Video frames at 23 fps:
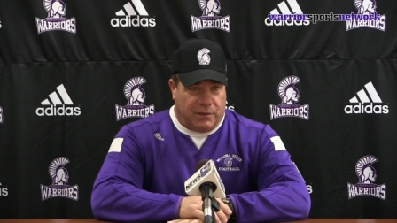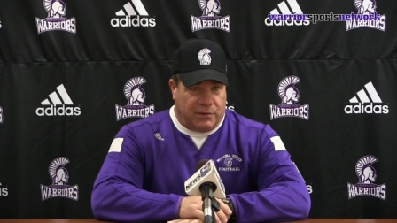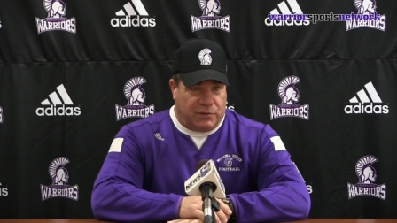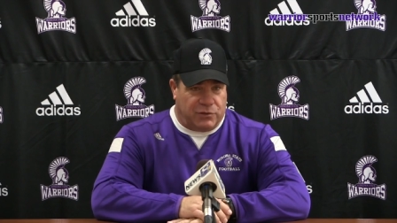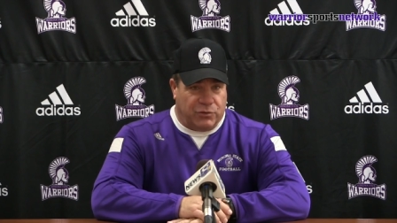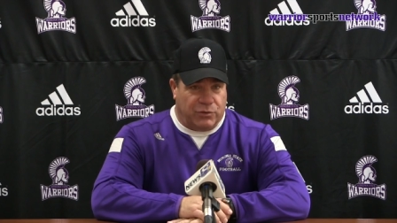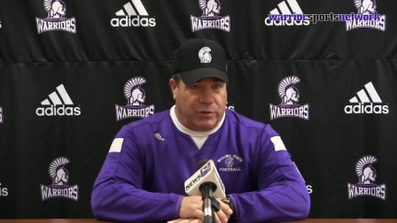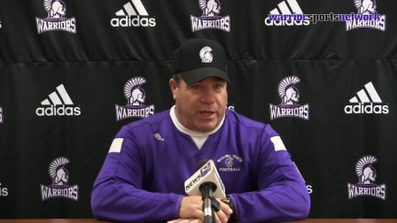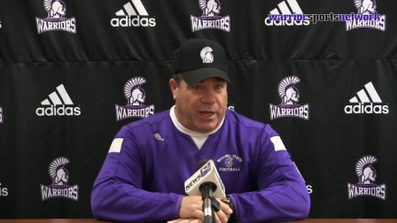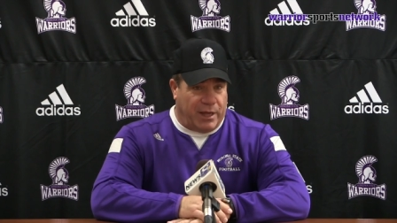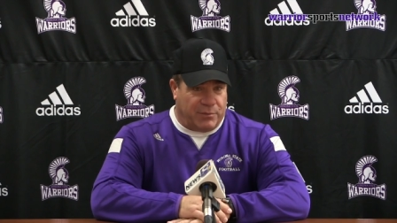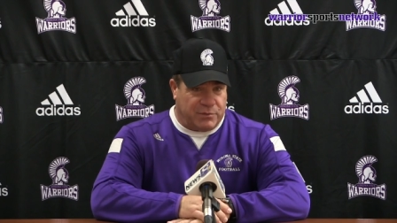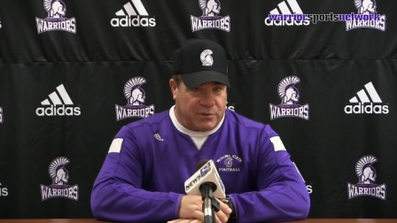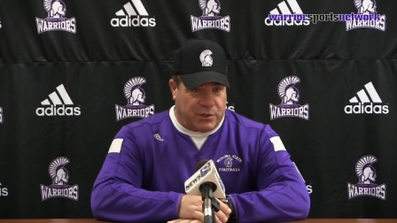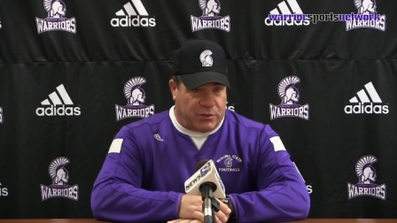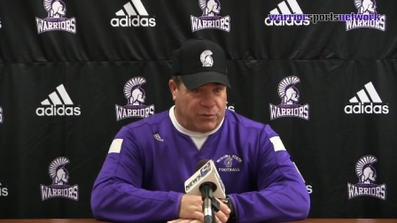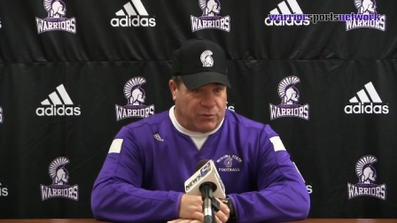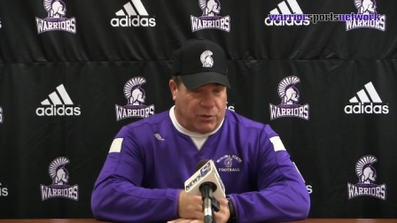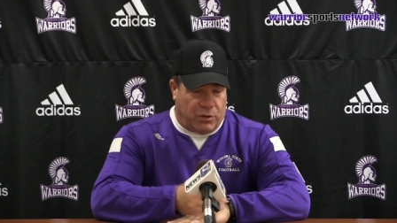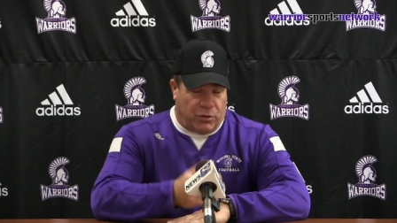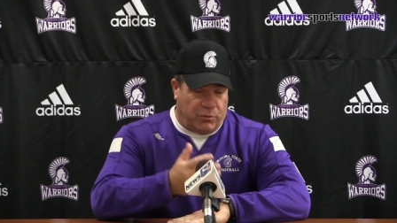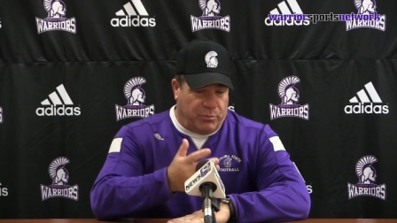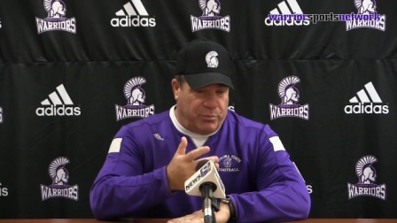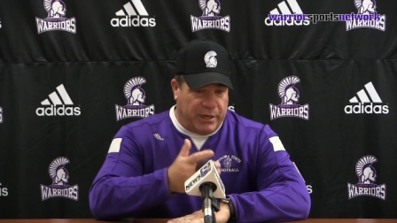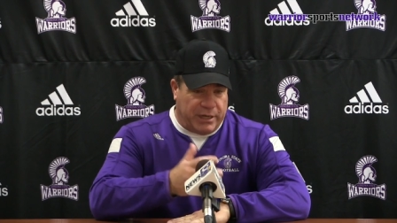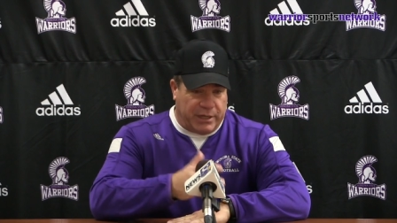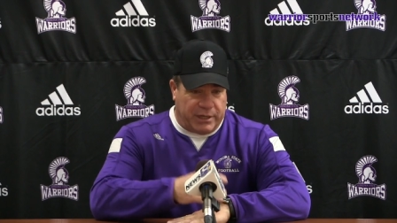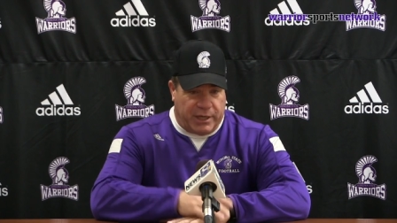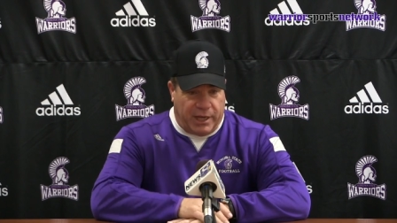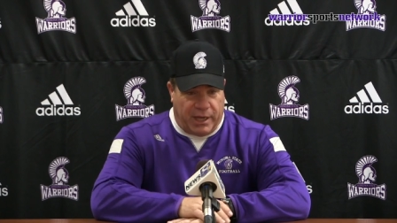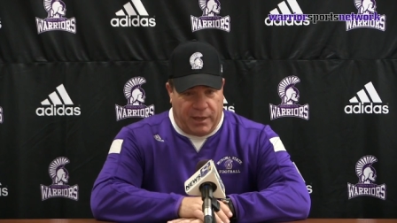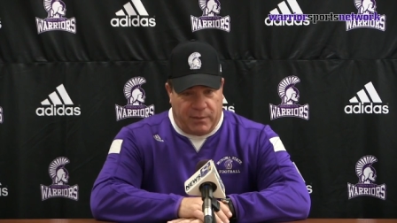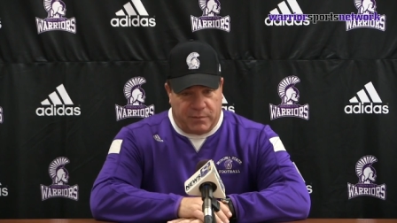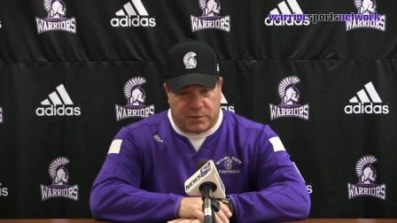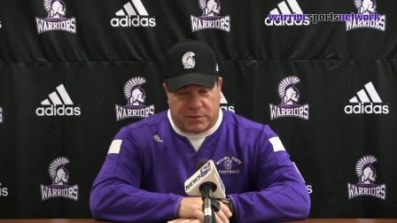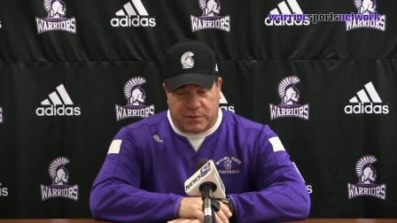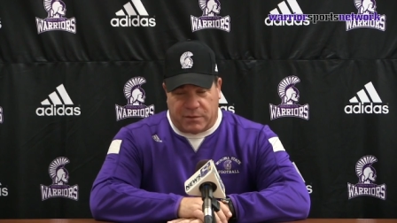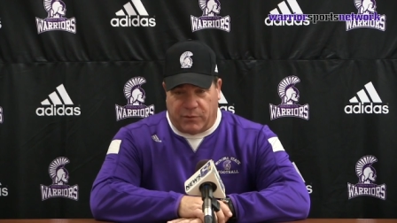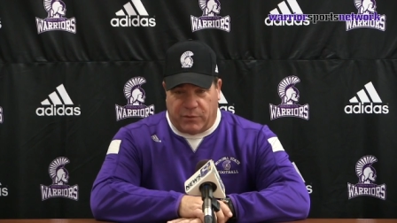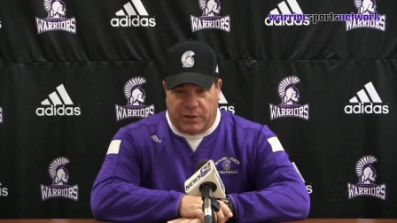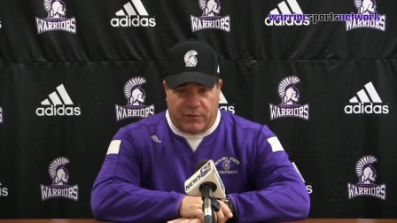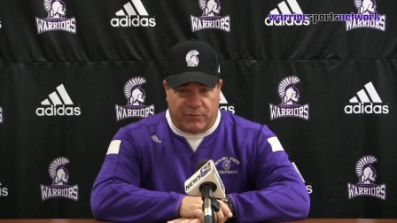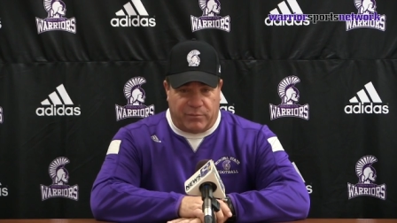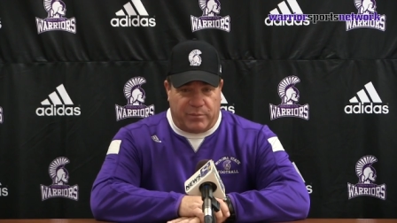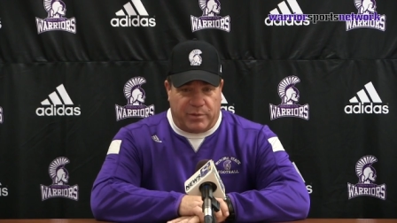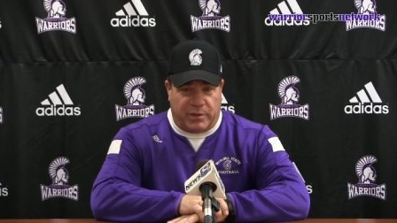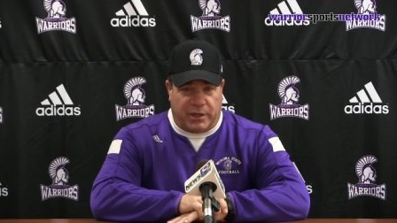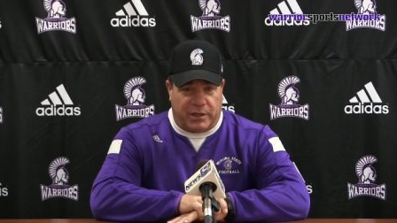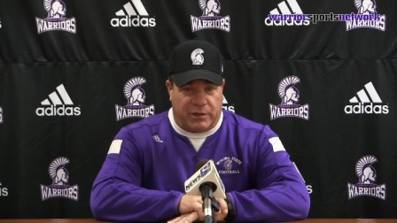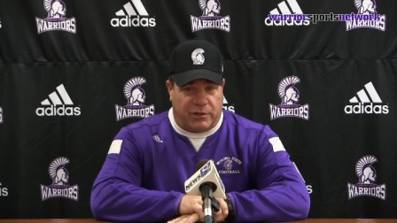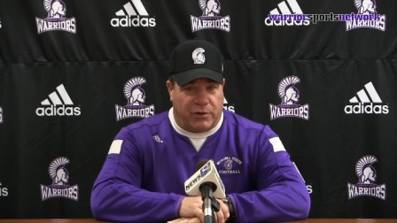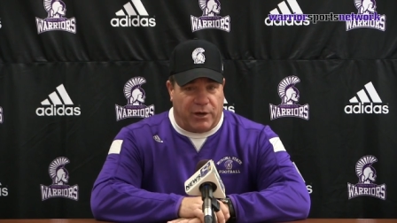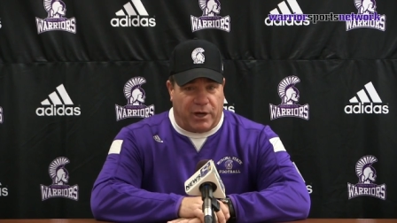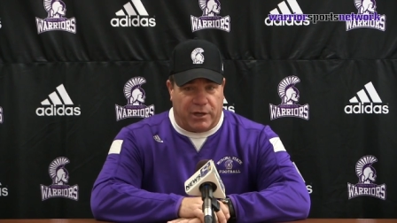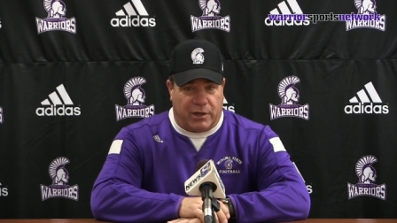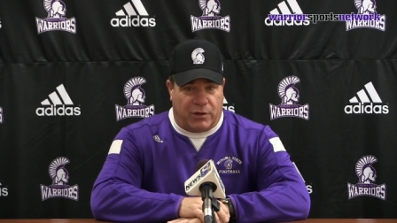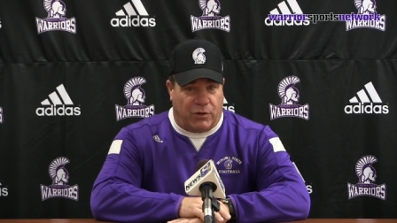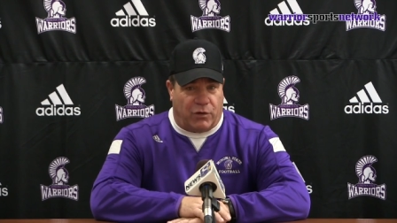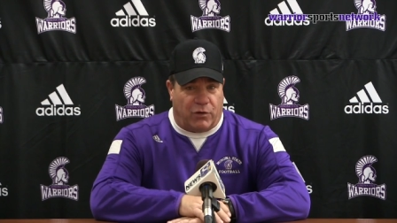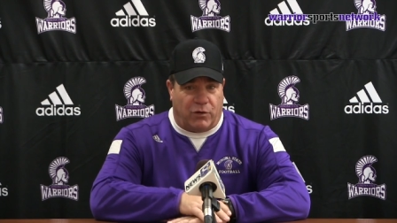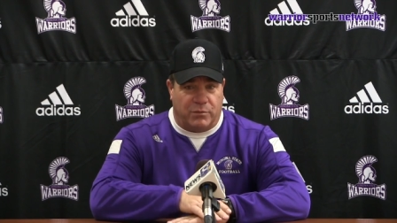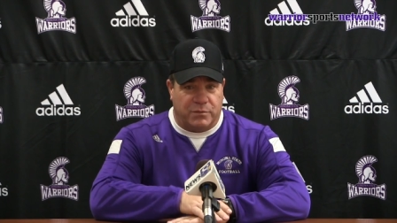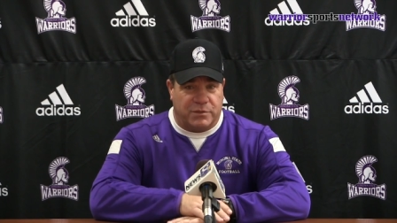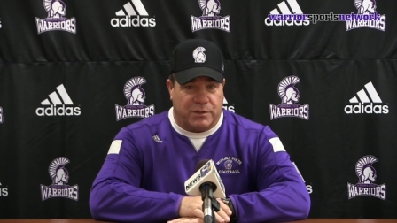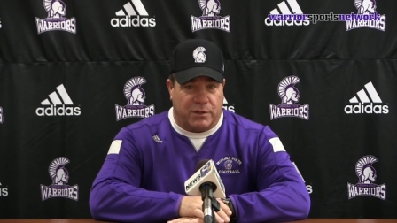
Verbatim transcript: two games in a row, big games, and we haven't played great at home.